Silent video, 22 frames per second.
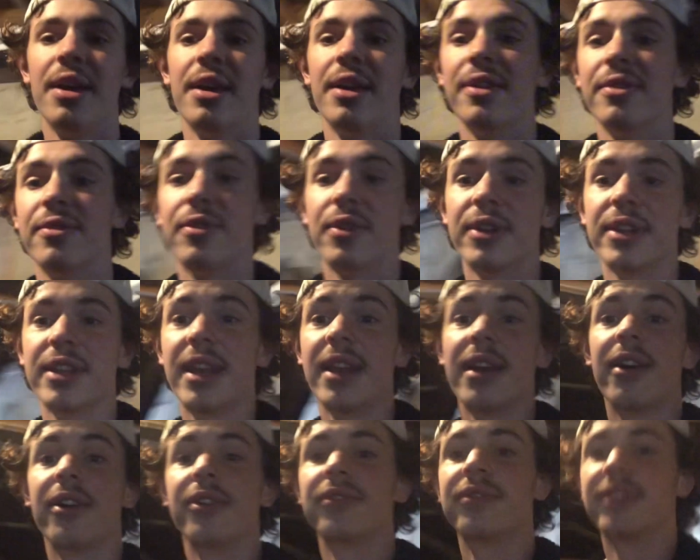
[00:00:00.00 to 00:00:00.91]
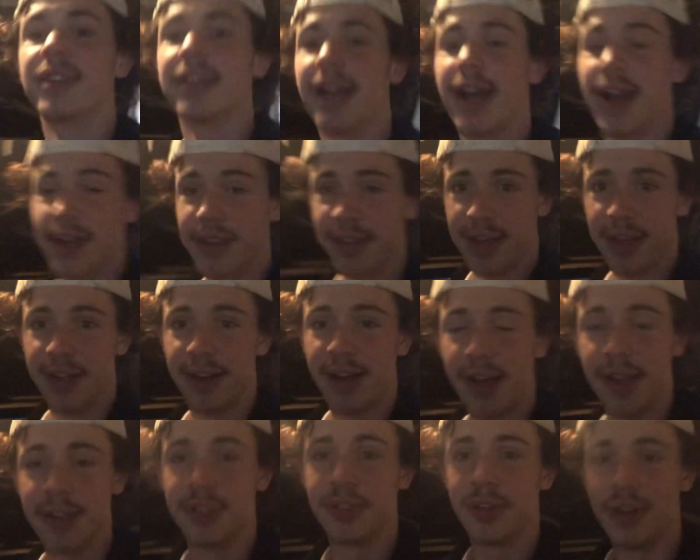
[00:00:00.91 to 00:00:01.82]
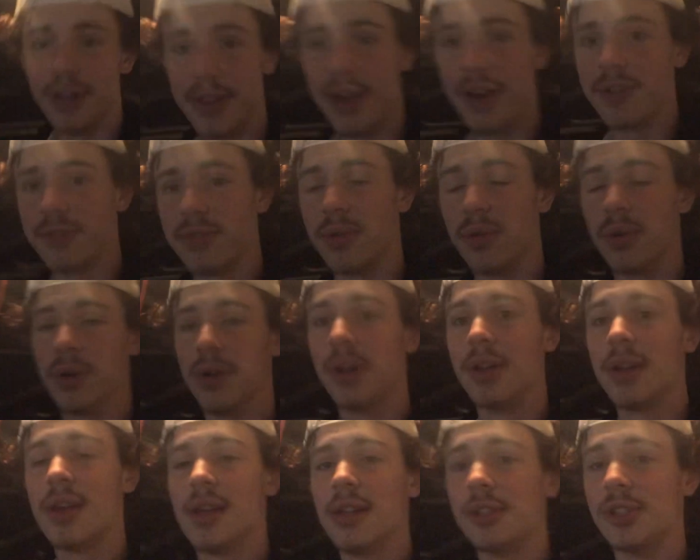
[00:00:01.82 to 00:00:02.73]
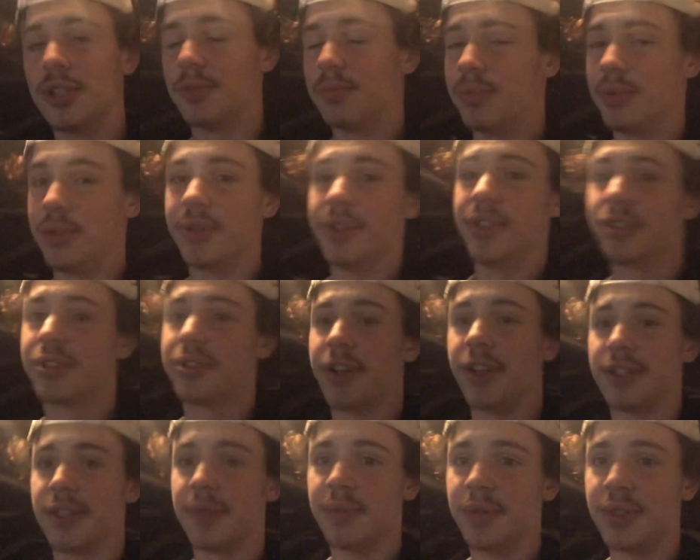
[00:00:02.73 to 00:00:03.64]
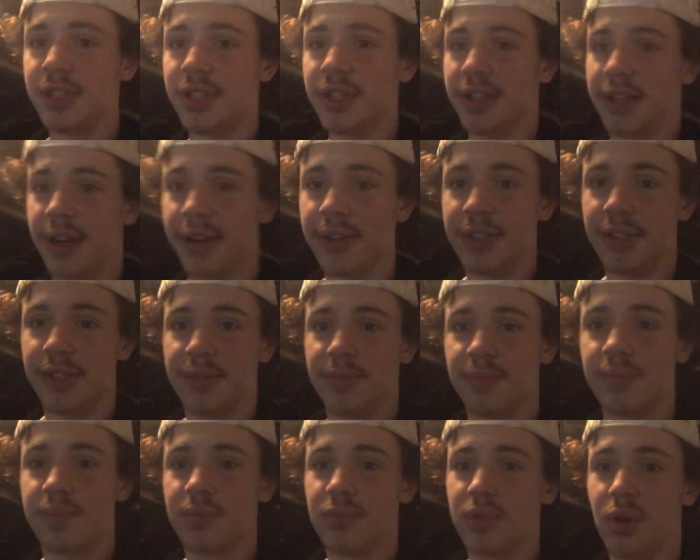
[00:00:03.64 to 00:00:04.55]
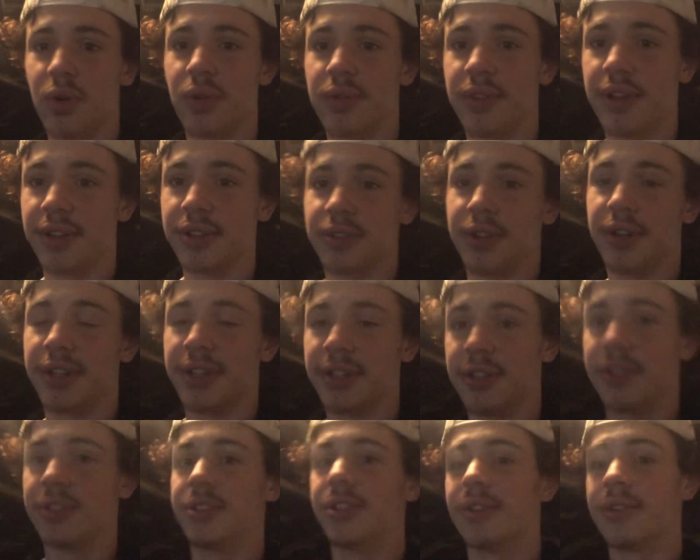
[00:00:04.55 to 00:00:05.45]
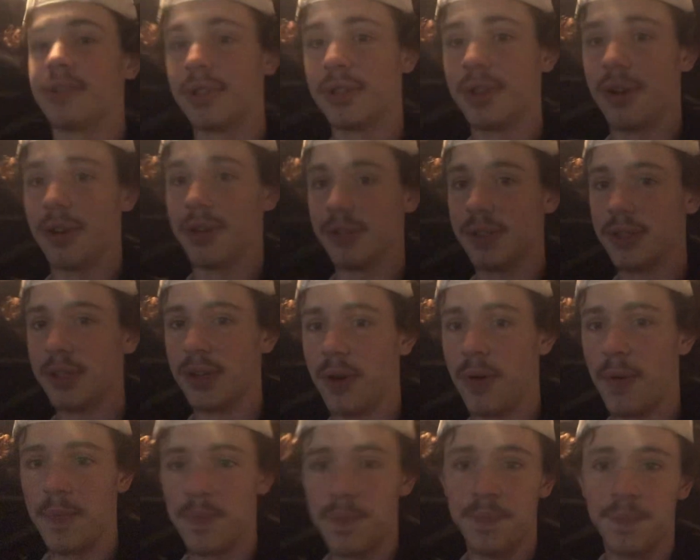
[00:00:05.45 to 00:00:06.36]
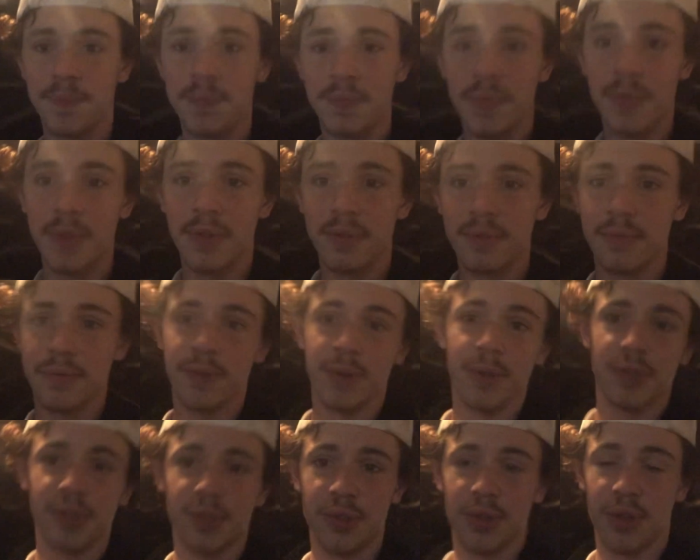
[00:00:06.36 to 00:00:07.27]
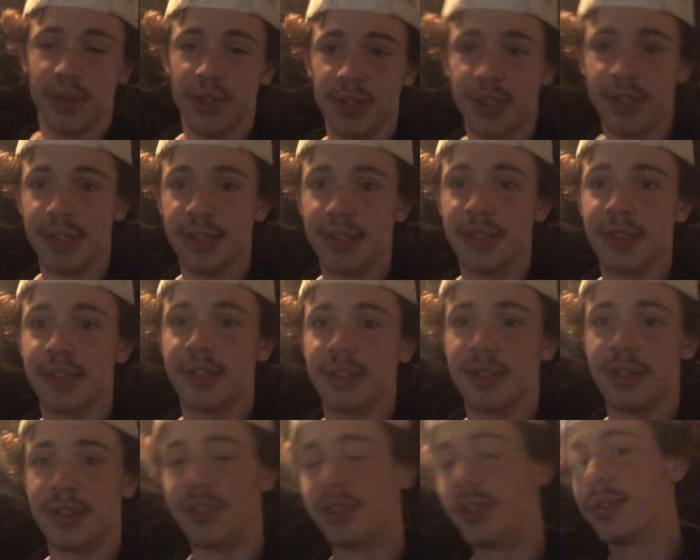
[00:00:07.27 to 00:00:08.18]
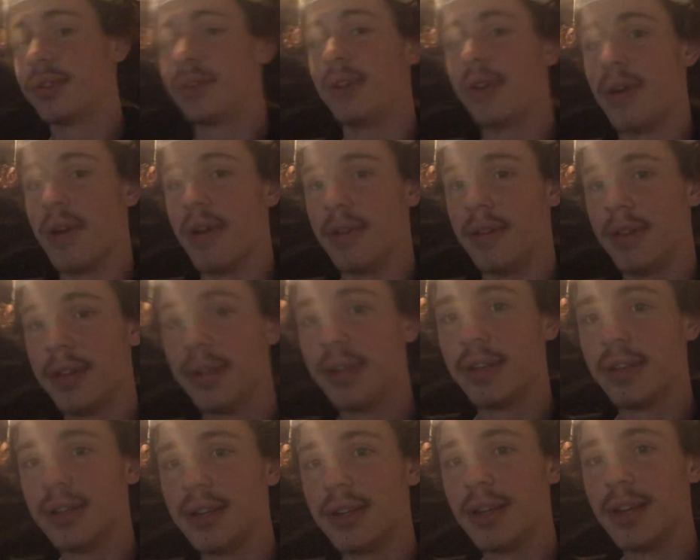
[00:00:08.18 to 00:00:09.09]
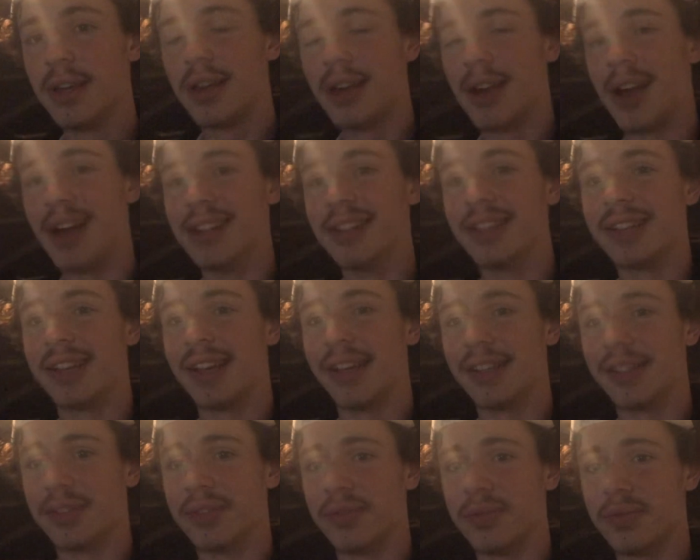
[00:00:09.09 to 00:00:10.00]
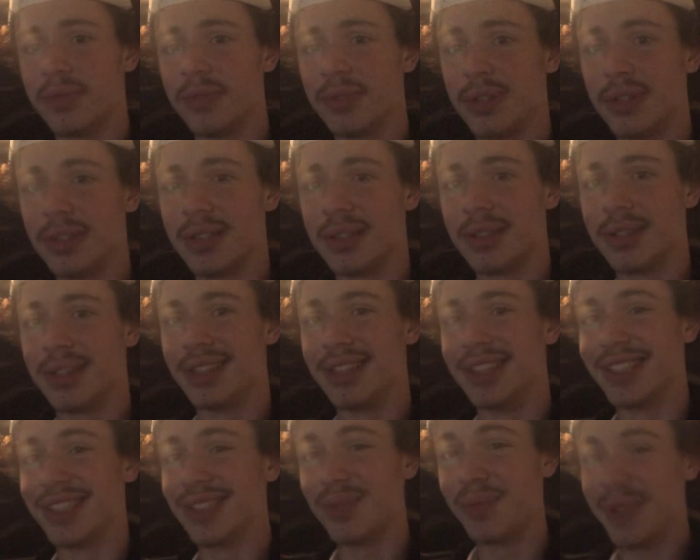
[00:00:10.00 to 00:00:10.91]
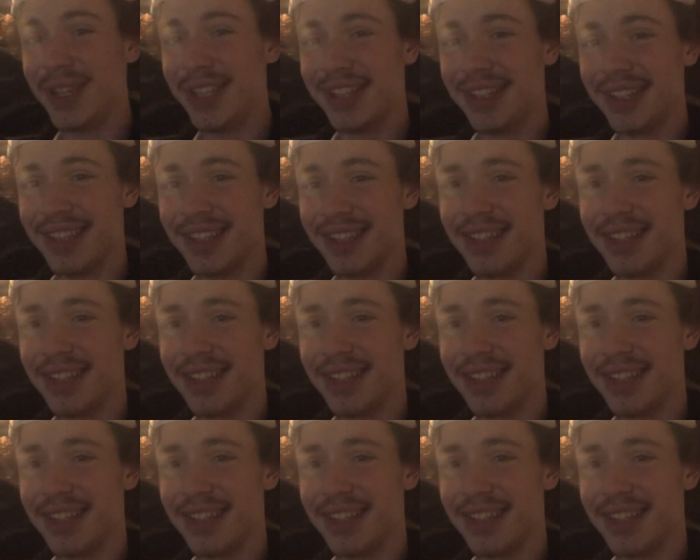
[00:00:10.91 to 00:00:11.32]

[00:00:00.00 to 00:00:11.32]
Funny enough, the guy that I traded that for just blew his transmission, and I was throwing that truck to the junkyard. So first truck is in the junkyard, I think, as of this week.